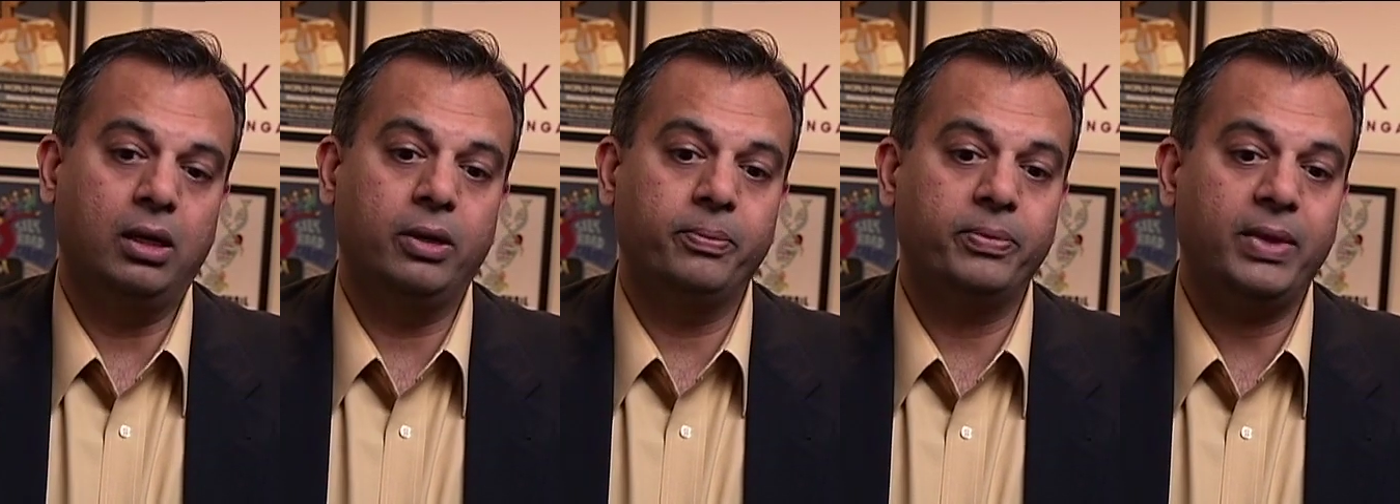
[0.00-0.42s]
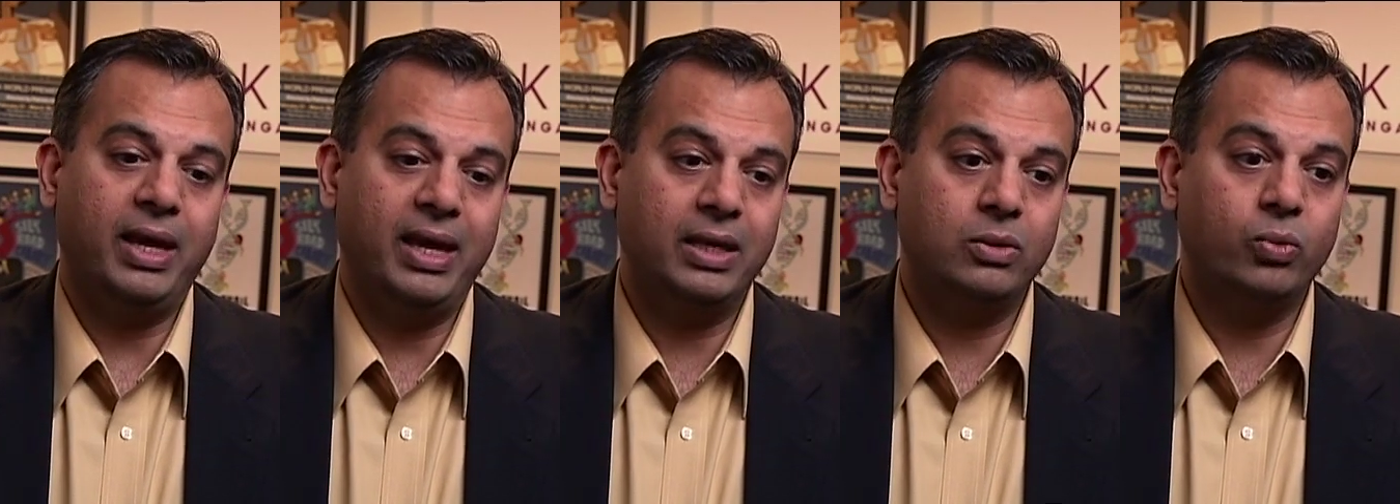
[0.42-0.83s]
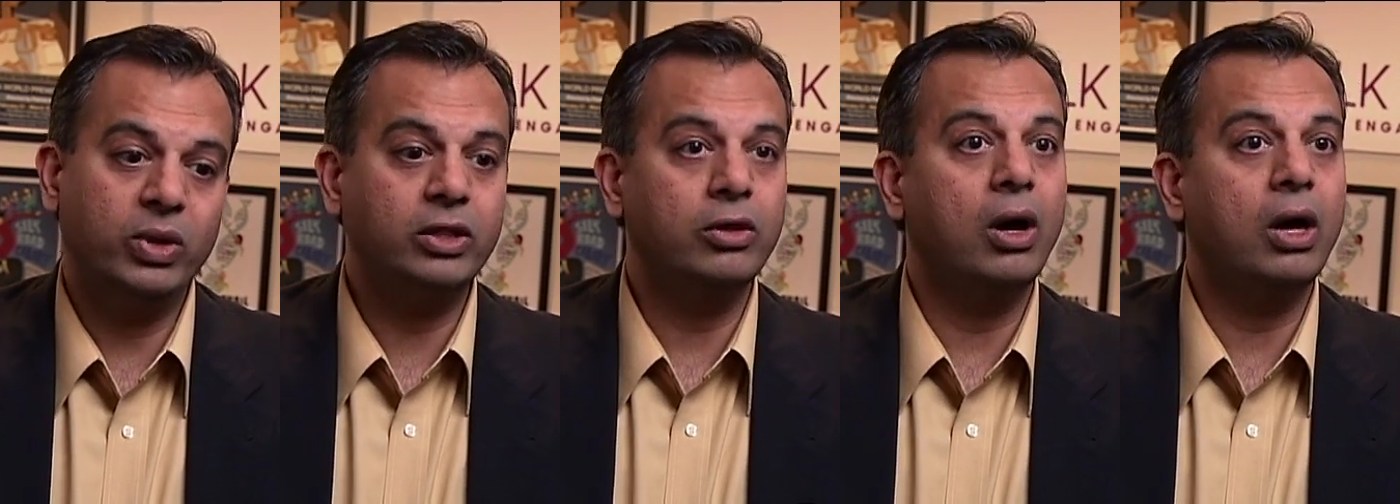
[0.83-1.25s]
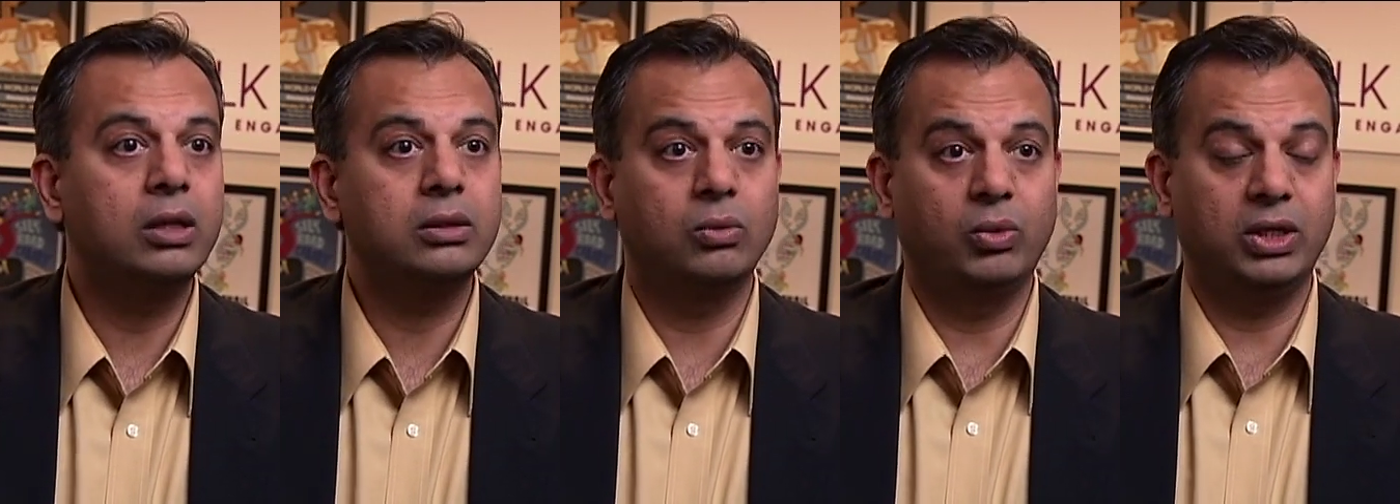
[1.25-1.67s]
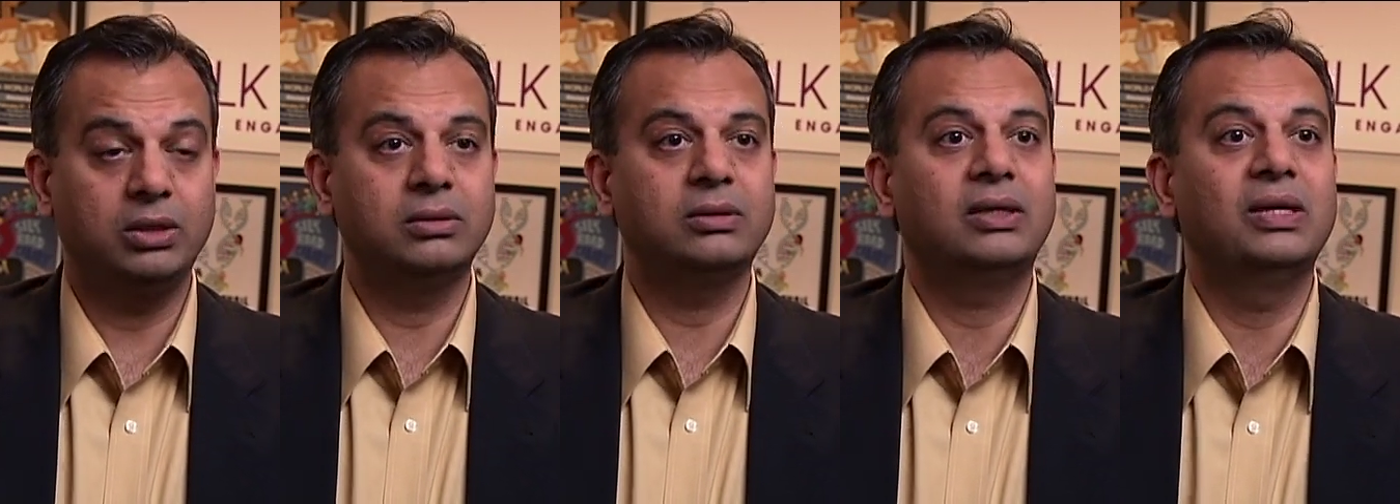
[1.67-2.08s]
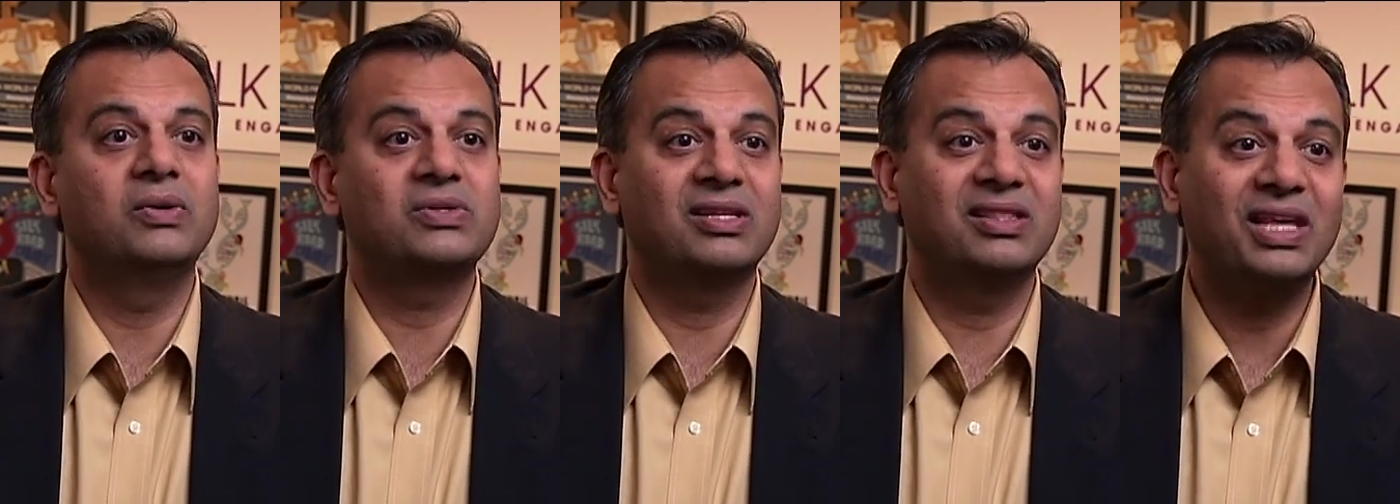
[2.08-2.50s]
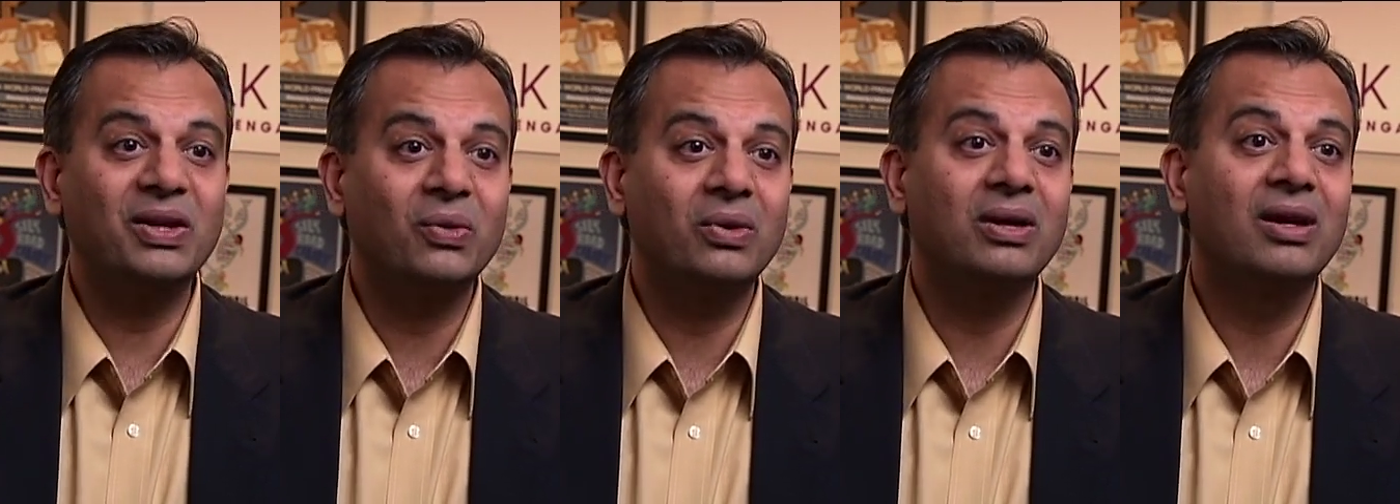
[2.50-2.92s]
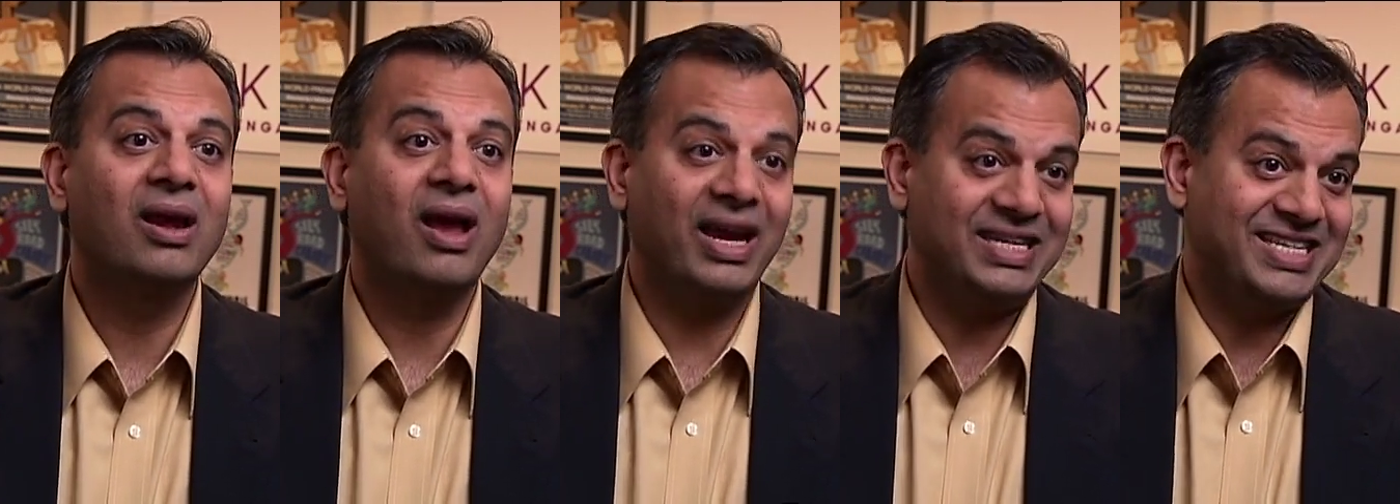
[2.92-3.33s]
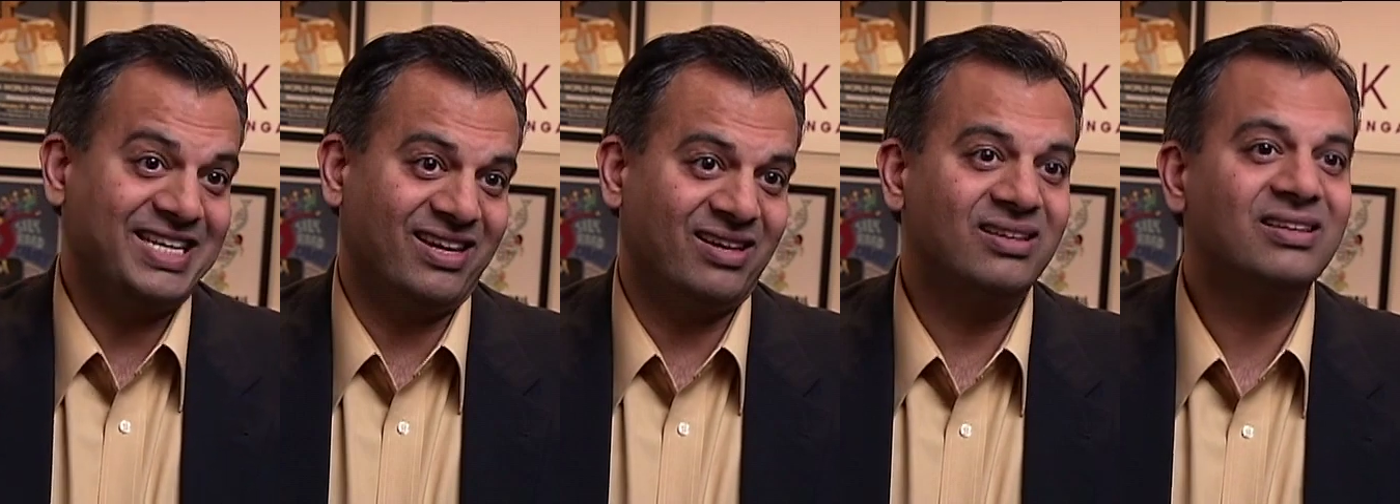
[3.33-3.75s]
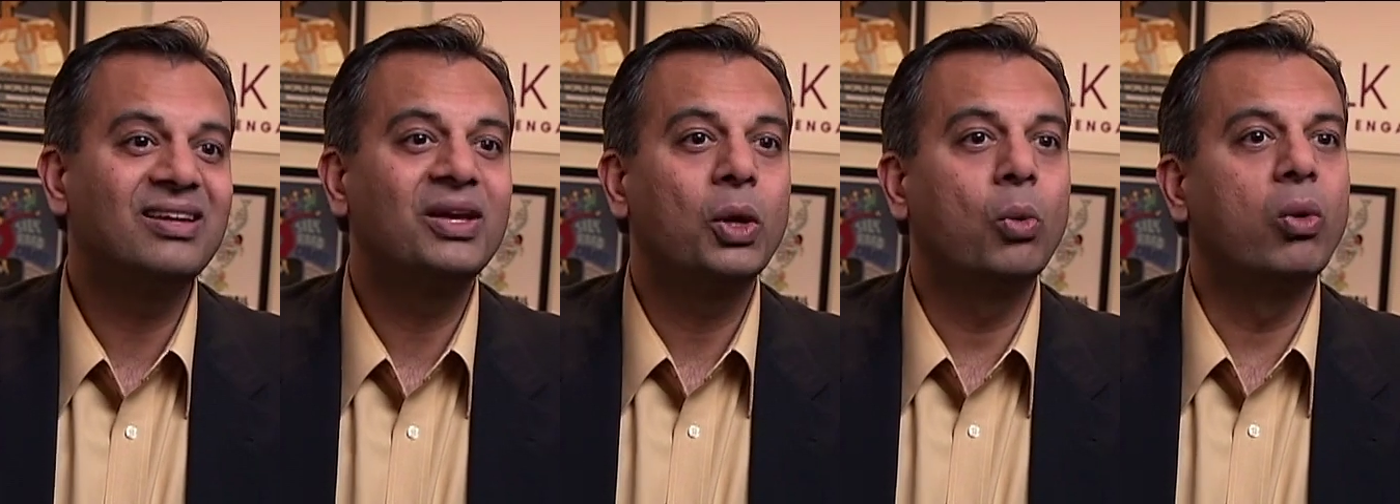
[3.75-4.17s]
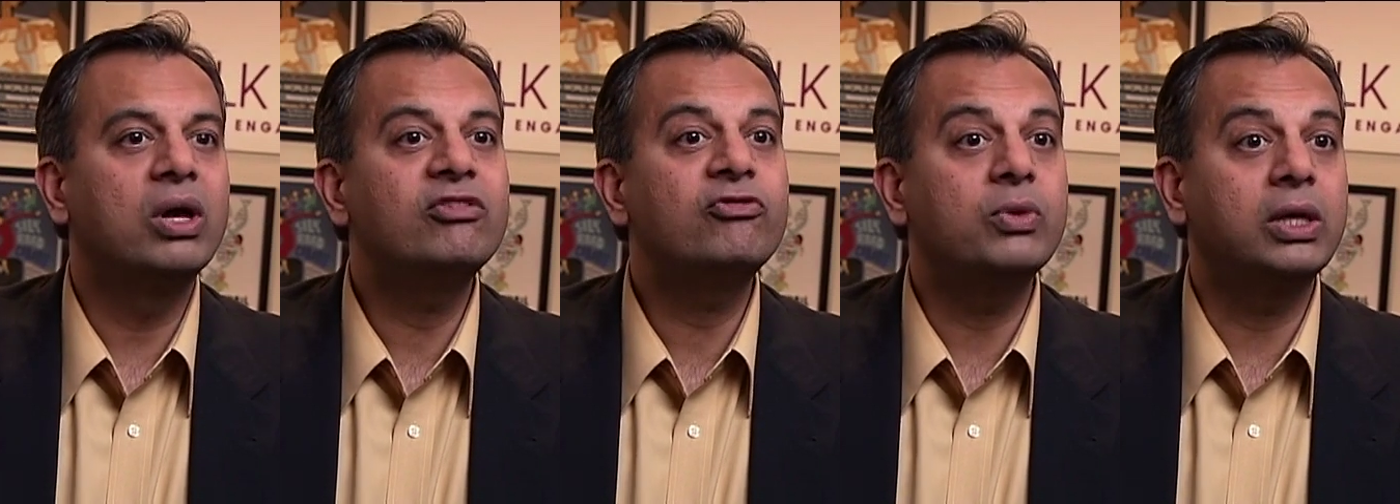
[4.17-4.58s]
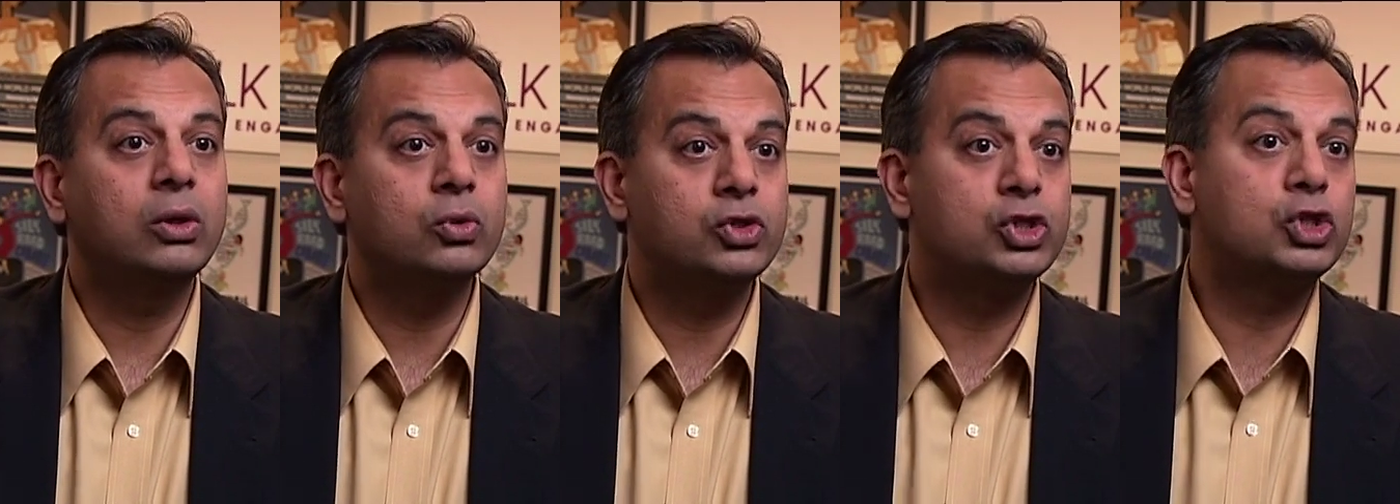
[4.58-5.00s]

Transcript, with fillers: Um, and we thought, well, here's a theater idea. What if we use